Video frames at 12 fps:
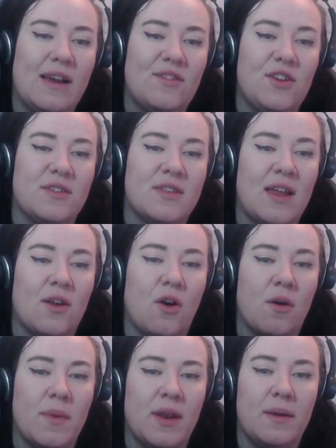haven't used that in a
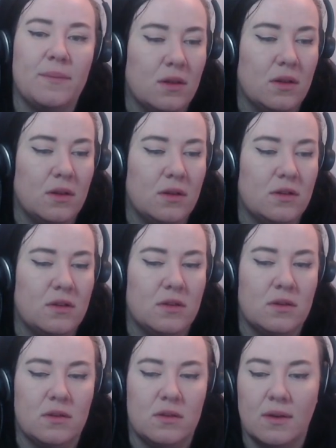hot minute.
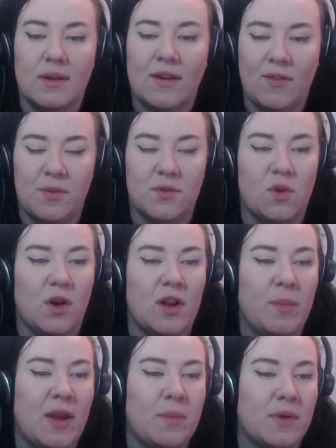Let's give him some
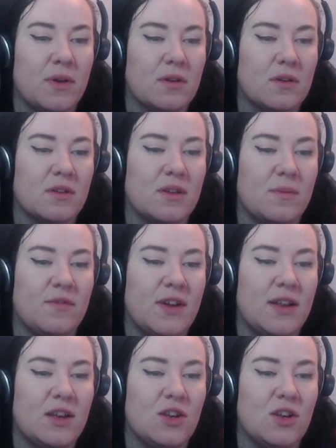toilet paper because I'm feeling